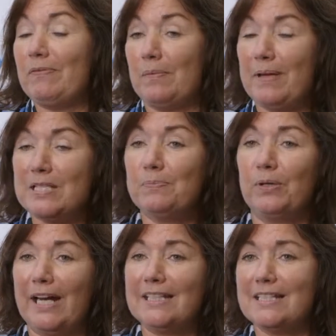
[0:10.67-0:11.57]
of our best
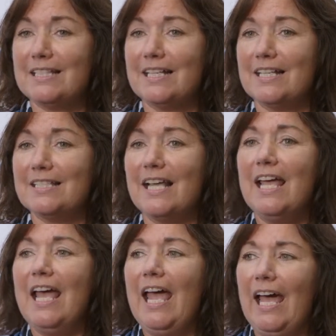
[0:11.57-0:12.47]
practices
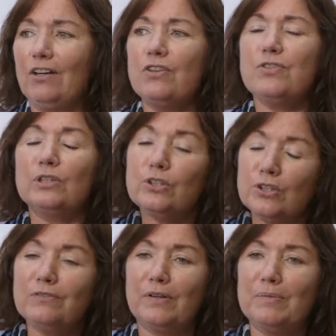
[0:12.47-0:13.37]
and also
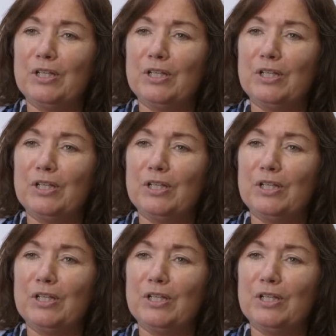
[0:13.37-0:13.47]
learn from